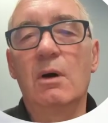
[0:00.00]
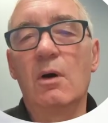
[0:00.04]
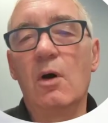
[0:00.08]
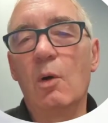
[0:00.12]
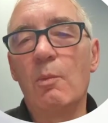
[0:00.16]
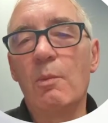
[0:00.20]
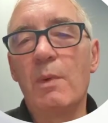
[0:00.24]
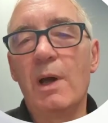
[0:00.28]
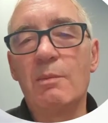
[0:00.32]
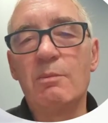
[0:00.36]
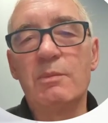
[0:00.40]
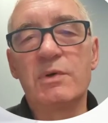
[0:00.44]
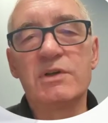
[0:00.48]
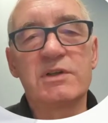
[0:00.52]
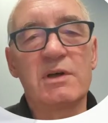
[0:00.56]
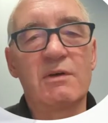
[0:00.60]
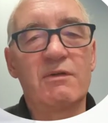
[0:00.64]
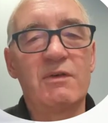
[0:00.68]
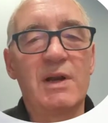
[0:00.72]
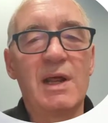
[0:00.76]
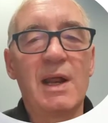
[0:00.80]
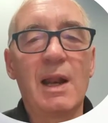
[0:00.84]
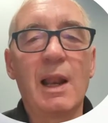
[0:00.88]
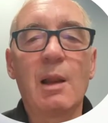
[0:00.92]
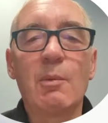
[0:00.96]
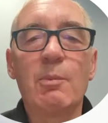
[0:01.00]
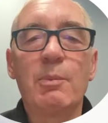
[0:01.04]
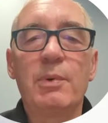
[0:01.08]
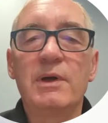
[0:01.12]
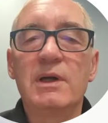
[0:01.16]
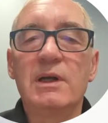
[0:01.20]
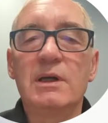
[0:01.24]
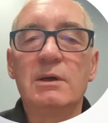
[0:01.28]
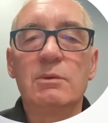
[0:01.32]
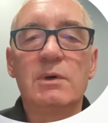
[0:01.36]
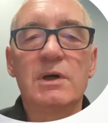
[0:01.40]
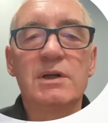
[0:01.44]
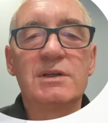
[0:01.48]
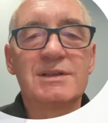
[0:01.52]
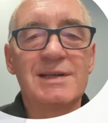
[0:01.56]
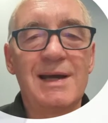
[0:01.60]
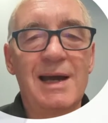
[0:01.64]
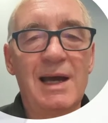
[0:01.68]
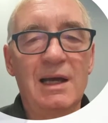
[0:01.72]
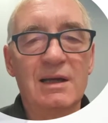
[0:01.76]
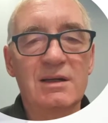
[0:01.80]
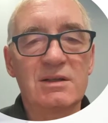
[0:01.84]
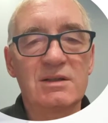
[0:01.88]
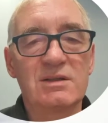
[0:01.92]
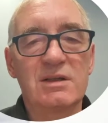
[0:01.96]
all members of an LLP were
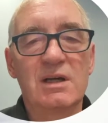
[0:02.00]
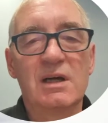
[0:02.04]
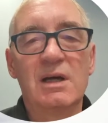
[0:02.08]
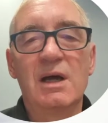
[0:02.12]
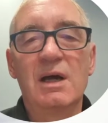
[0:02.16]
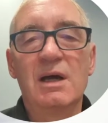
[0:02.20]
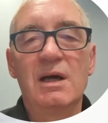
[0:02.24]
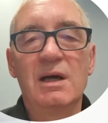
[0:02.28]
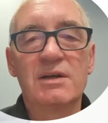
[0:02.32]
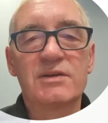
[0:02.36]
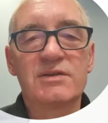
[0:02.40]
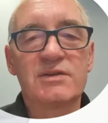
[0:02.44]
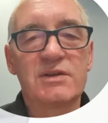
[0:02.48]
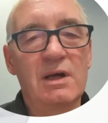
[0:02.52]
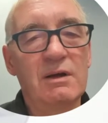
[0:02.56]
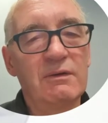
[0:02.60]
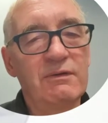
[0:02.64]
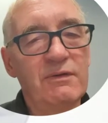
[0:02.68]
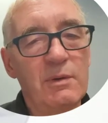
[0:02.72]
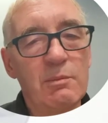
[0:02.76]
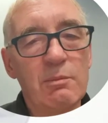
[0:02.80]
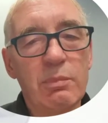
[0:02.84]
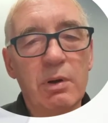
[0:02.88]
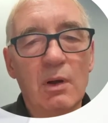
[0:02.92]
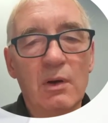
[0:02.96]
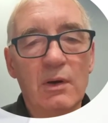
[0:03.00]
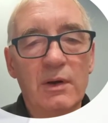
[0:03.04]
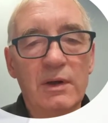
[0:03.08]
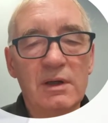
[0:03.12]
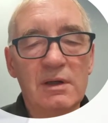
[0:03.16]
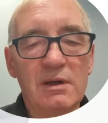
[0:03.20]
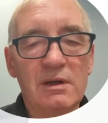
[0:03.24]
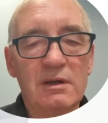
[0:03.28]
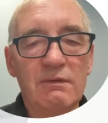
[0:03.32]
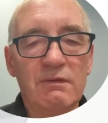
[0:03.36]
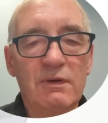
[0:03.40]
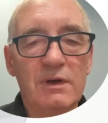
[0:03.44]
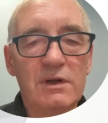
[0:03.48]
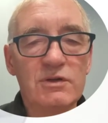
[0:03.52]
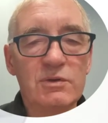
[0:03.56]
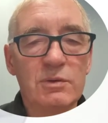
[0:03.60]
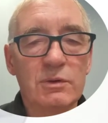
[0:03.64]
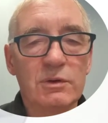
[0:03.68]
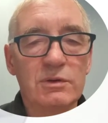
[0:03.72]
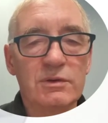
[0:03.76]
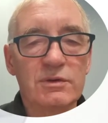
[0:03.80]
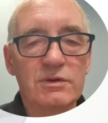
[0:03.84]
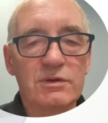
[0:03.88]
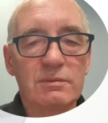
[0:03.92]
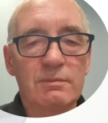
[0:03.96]
taxed as self-employed
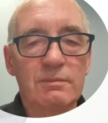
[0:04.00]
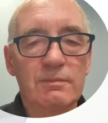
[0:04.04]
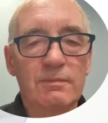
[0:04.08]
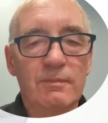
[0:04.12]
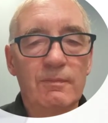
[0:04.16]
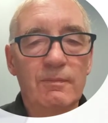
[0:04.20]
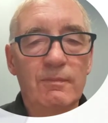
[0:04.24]
individuals.